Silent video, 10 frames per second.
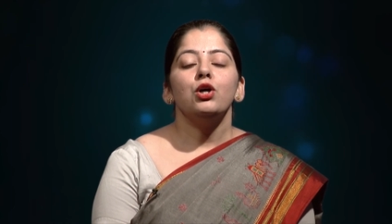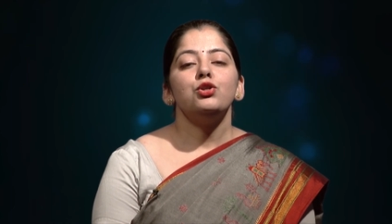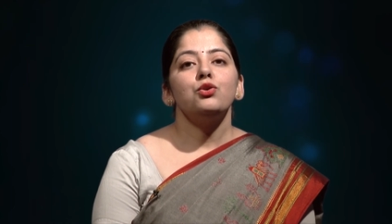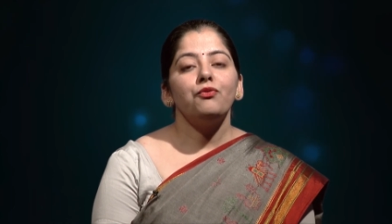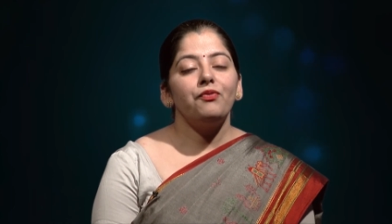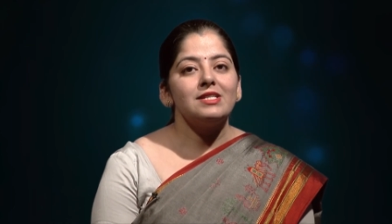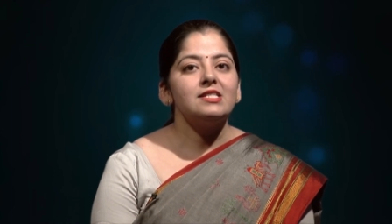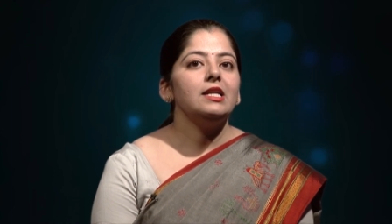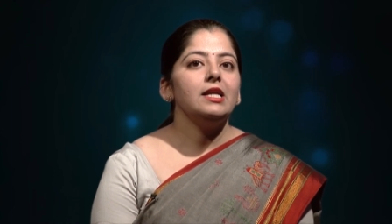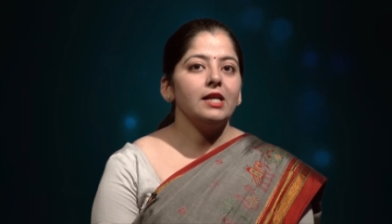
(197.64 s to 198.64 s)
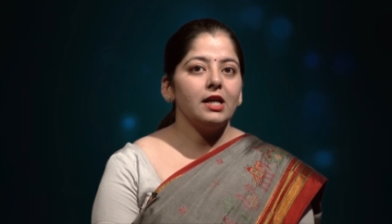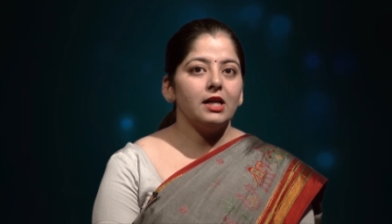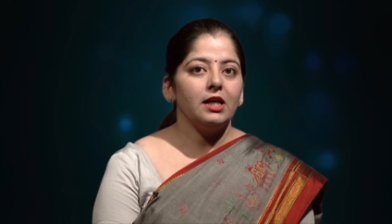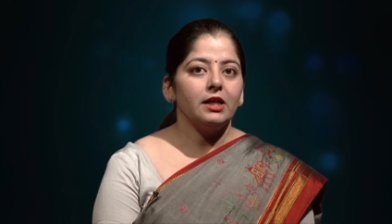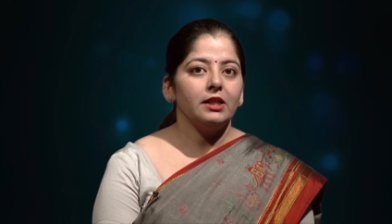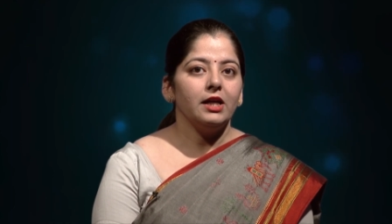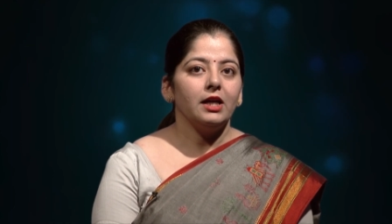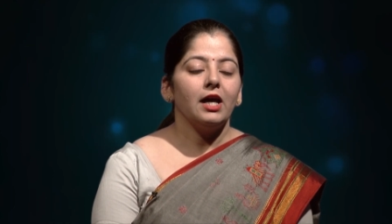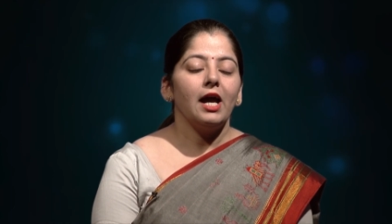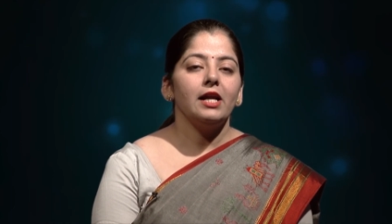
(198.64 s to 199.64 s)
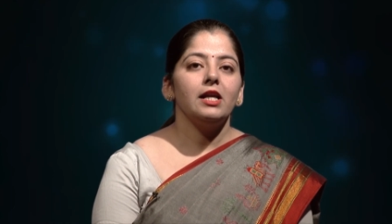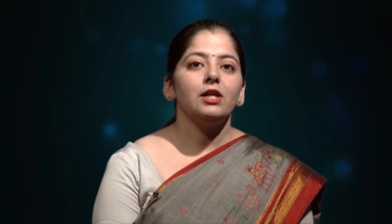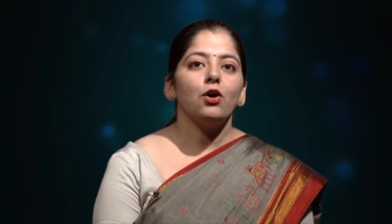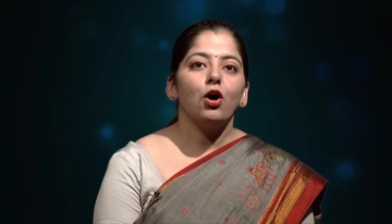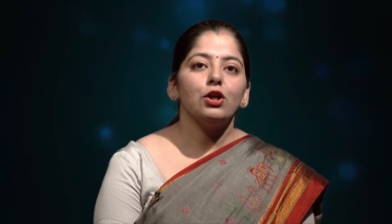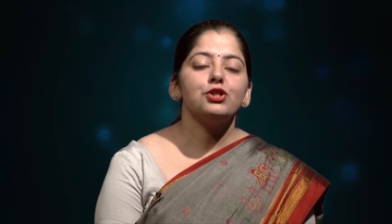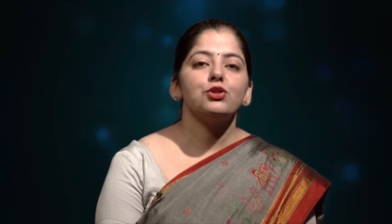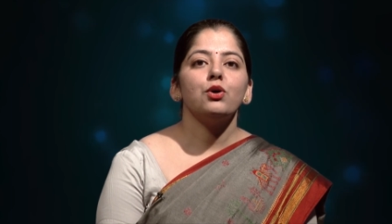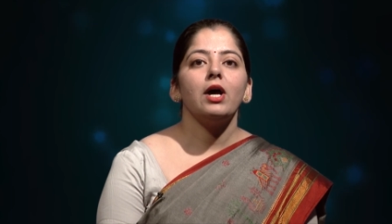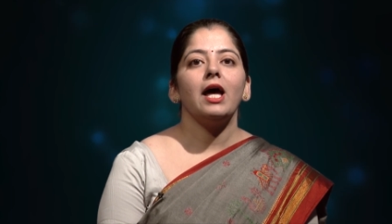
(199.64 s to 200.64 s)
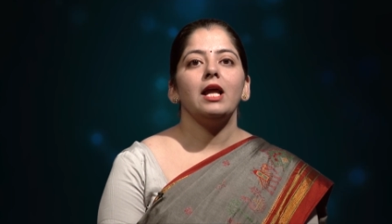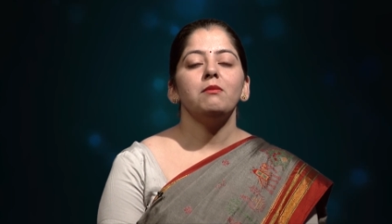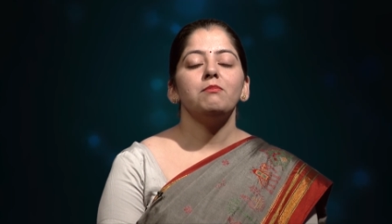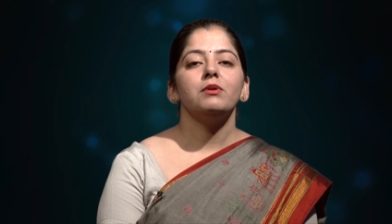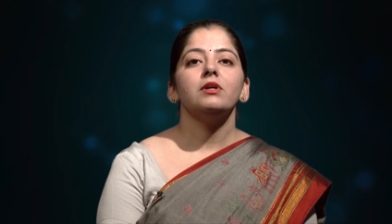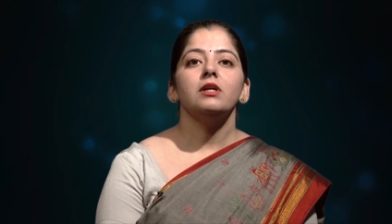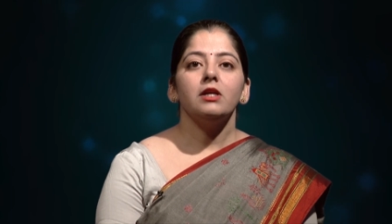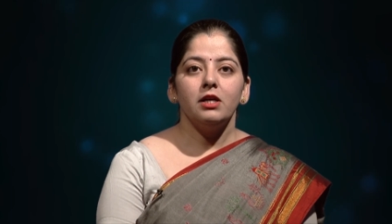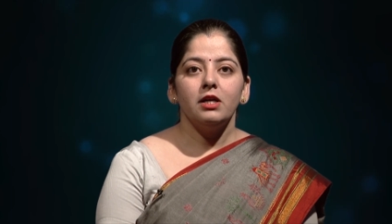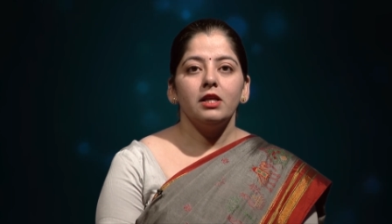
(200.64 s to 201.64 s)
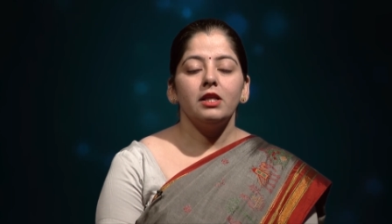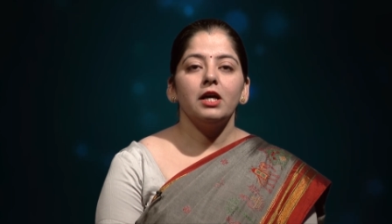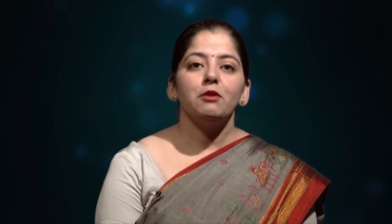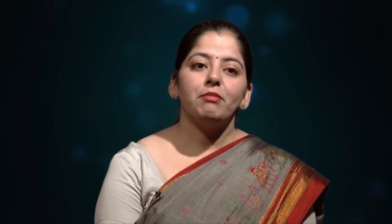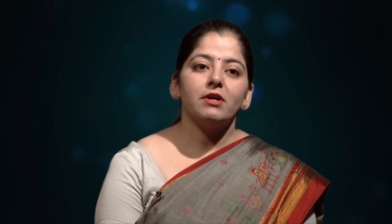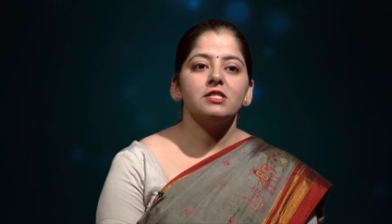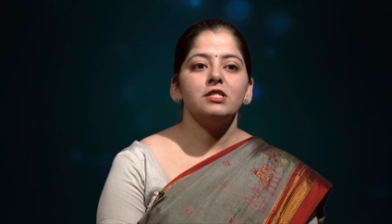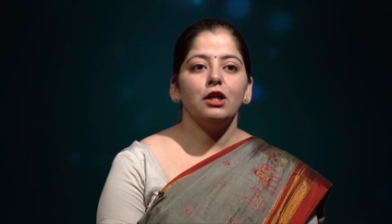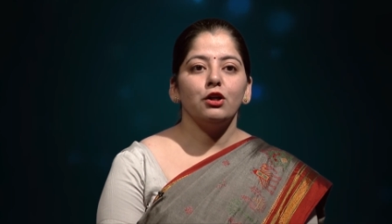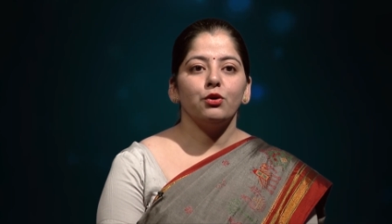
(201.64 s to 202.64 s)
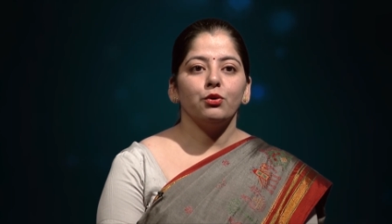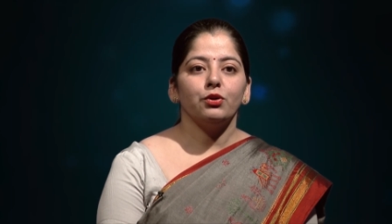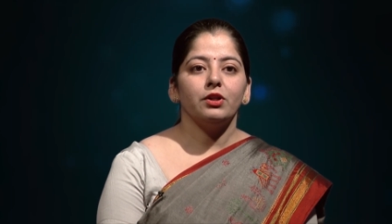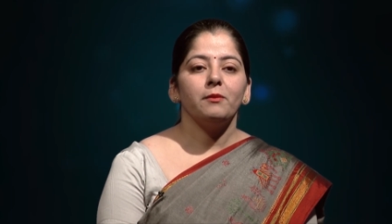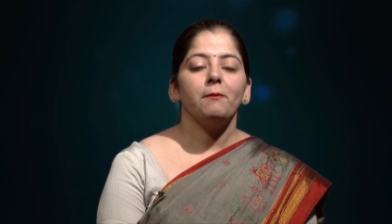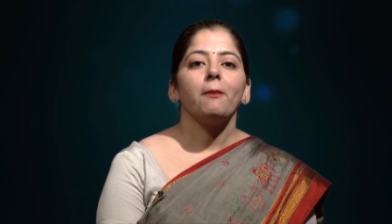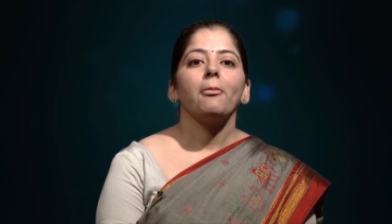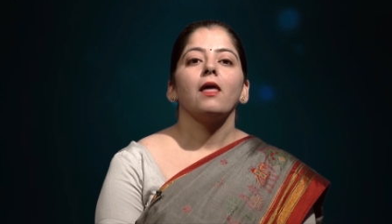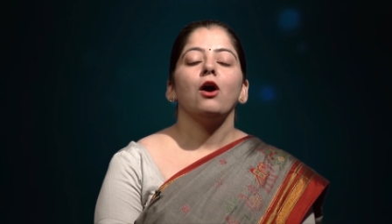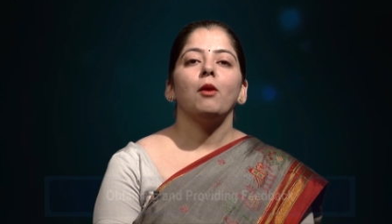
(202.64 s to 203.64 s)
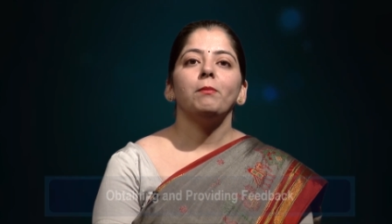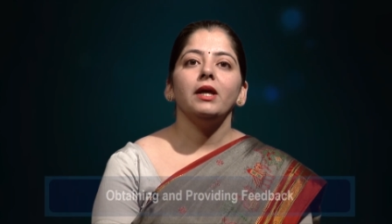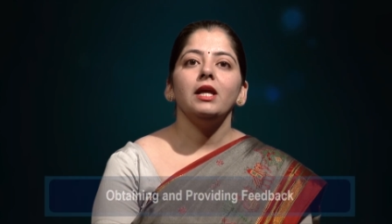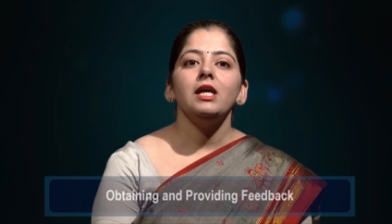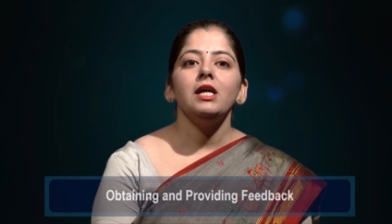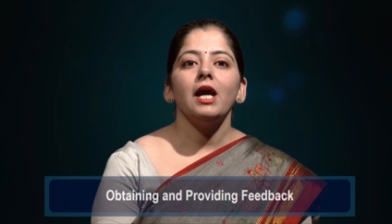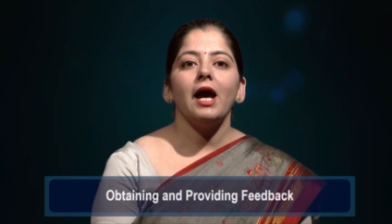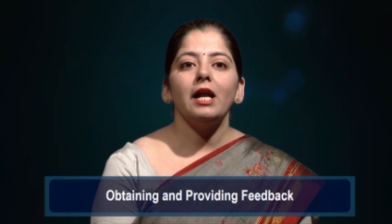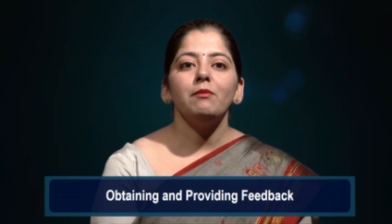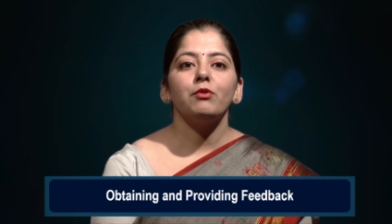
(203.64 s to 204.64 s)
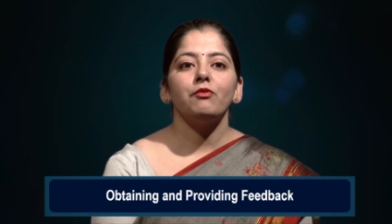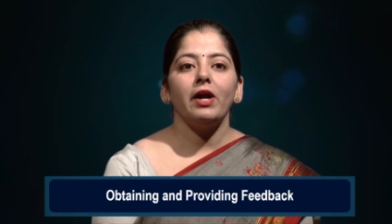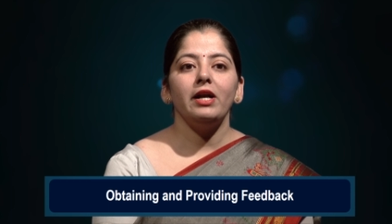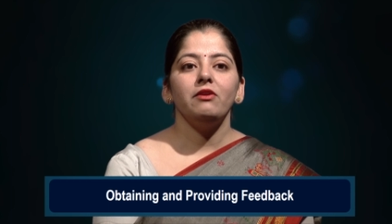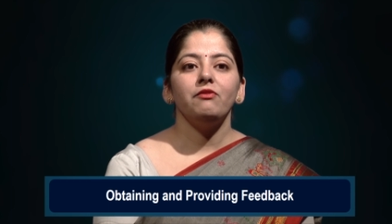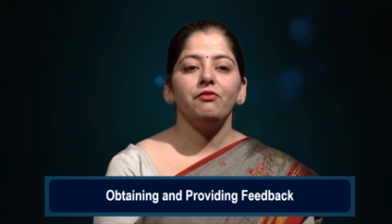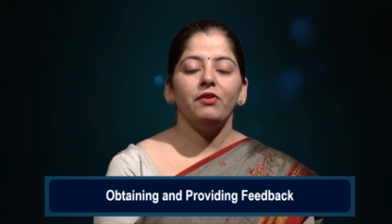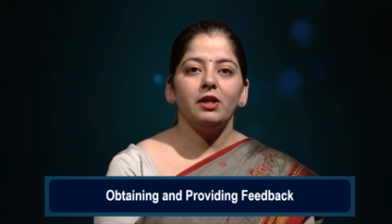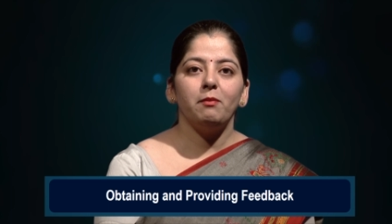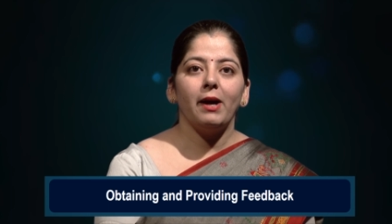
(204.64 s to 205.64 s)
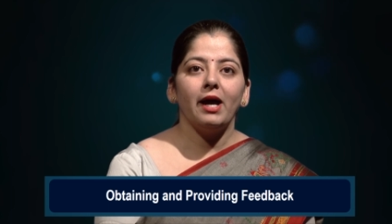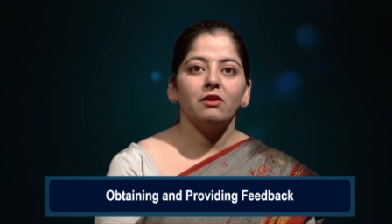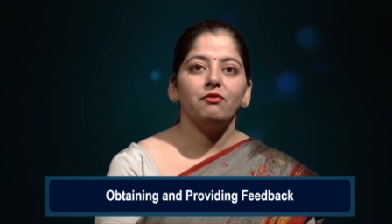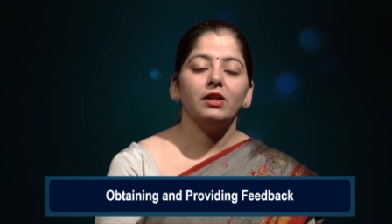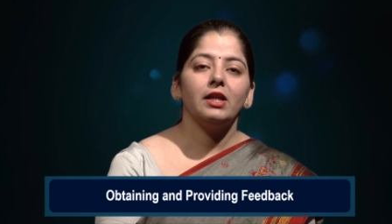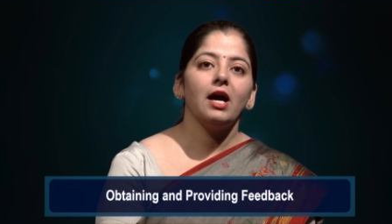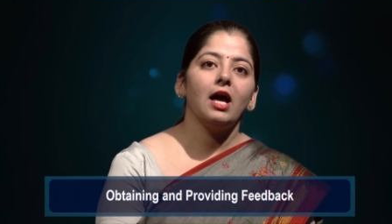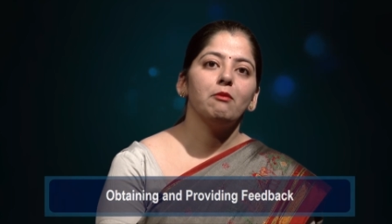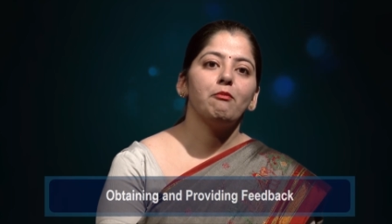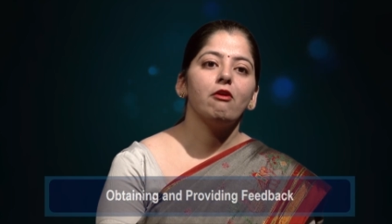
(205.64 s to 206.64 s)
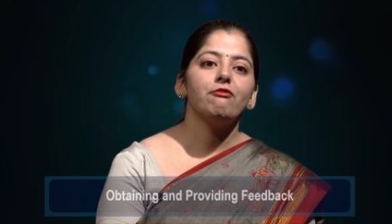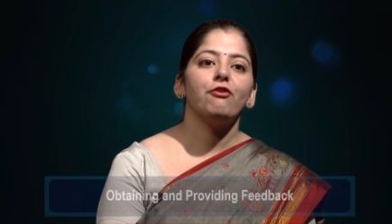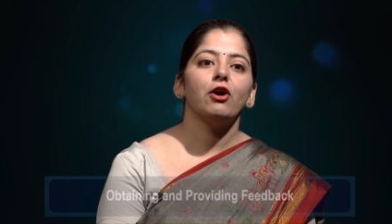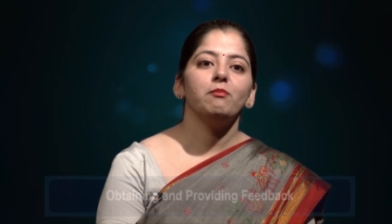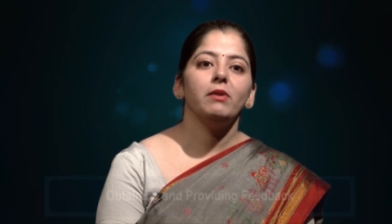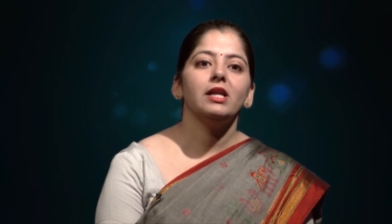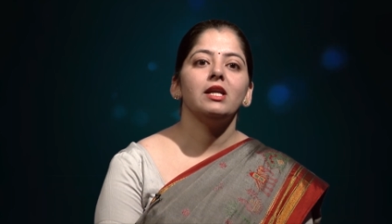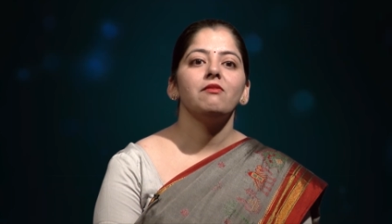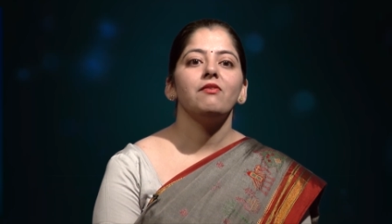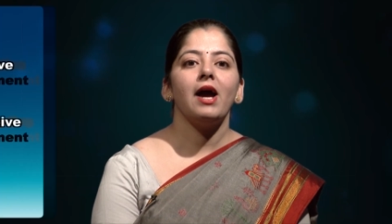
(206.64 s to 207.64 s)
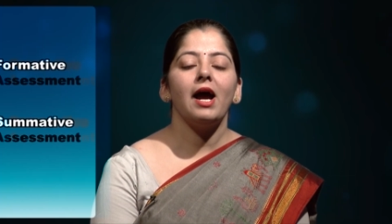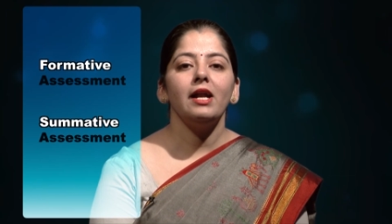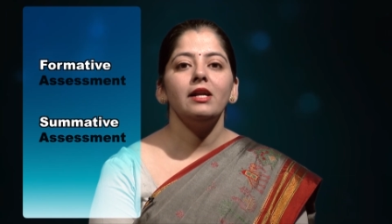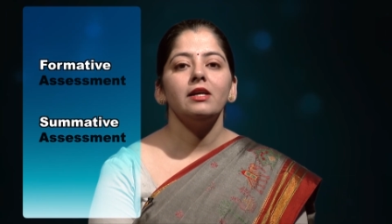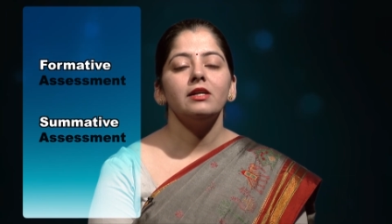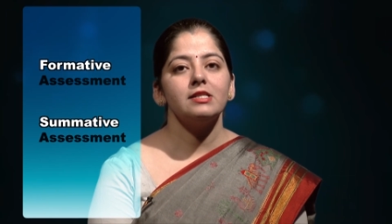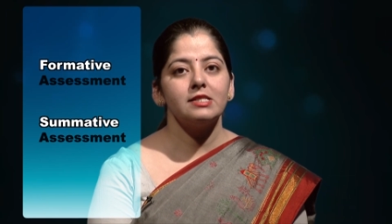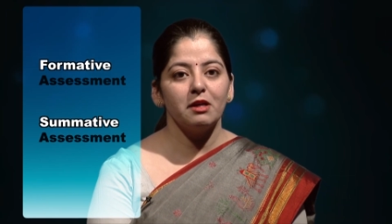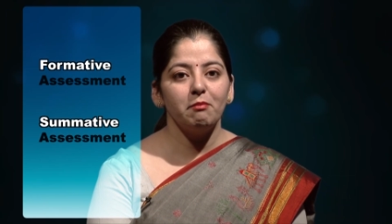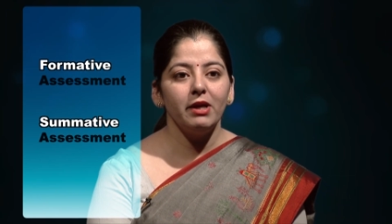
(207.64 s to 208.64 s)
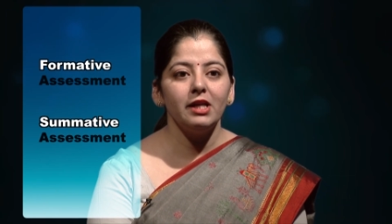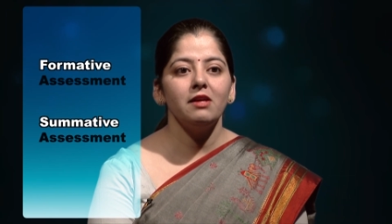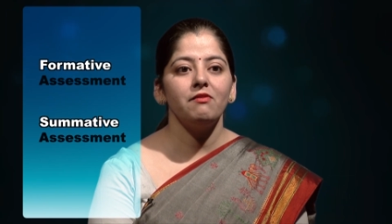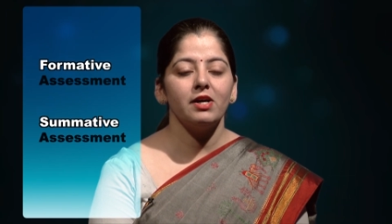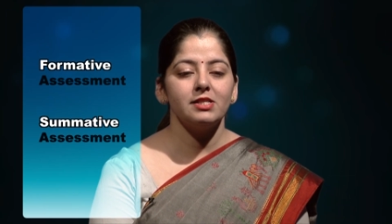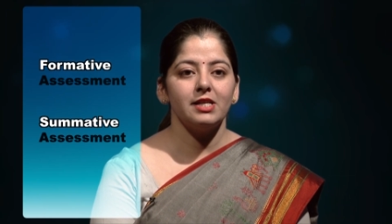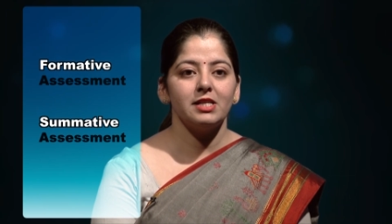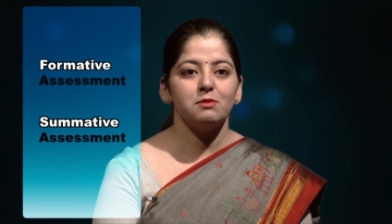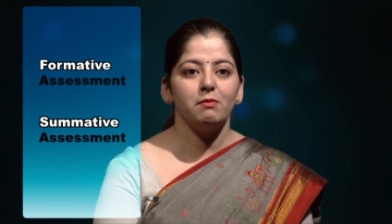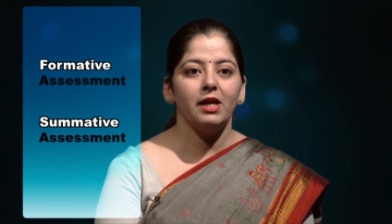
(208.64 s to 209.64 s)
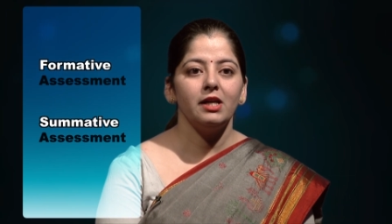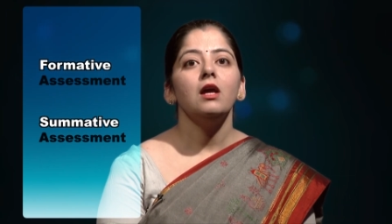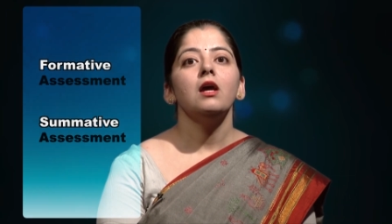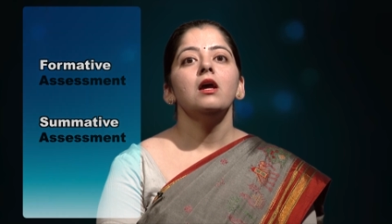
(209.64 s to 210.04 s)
to facilitate learning and it also help their personal growth. Obtaining and providing feedback with the help of formative and summative assessment